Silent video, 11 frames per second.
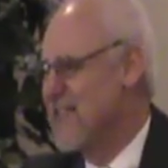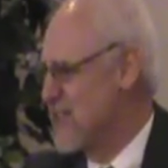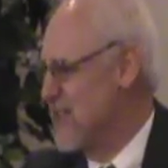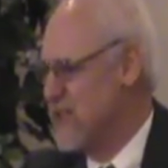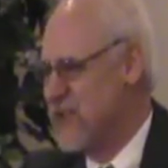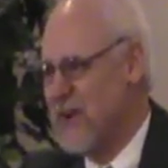
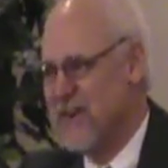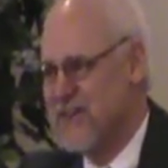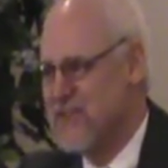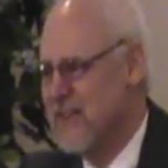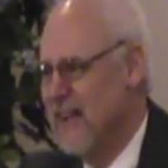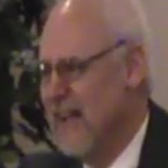That's the
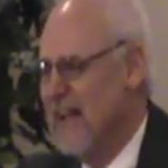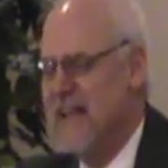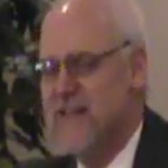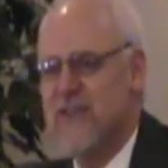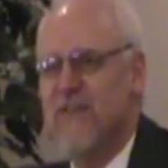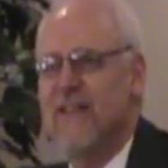church.
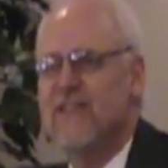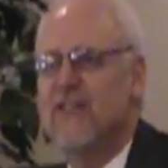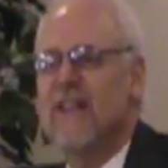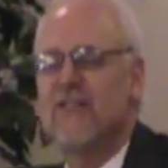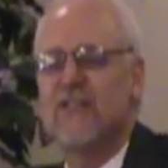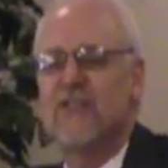Each of us
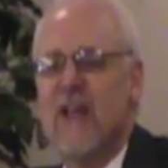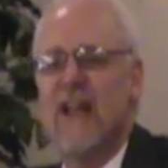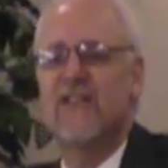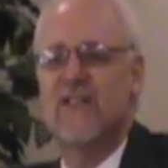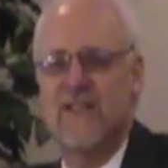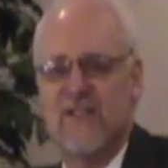gets a
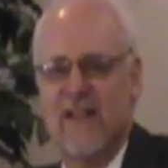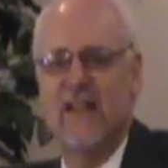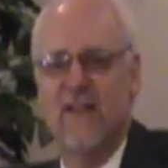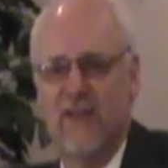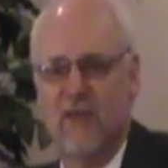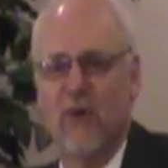chance to
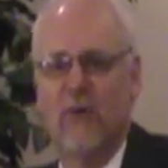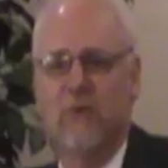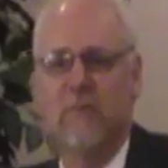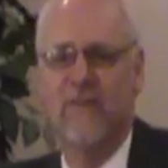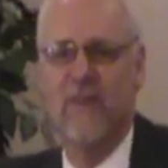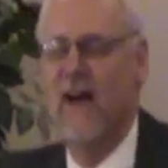sit in the throne
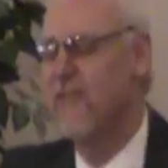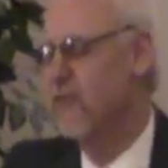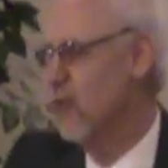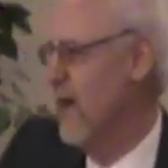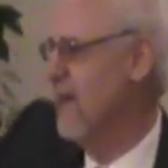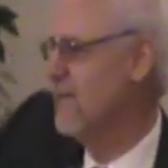room of God
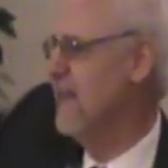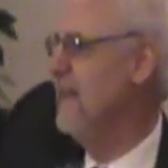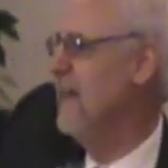throughout